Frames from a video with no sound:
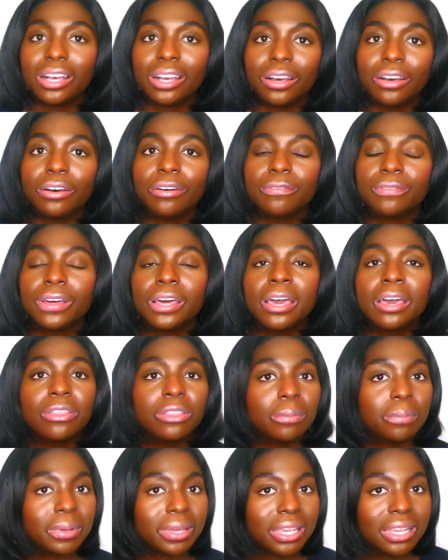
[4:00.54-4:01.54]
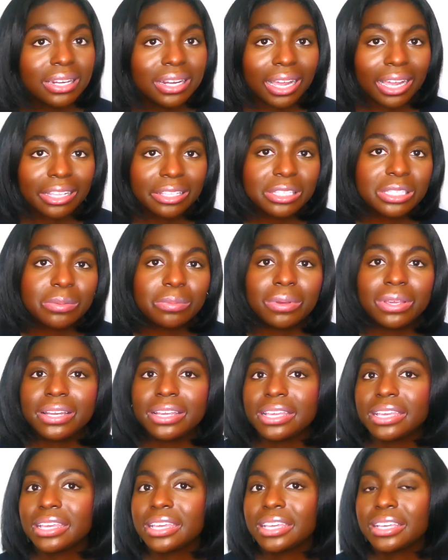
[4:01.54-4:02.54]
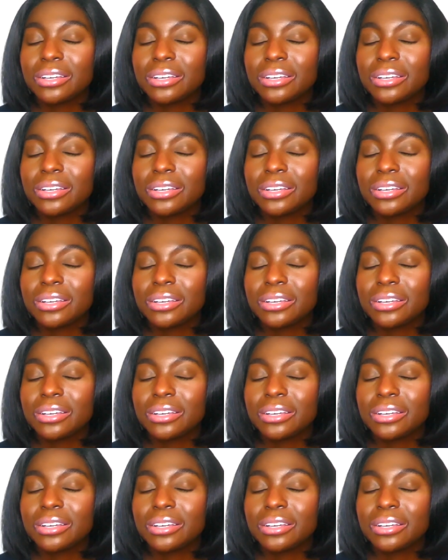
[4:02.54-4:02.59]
of the P9 Speedy.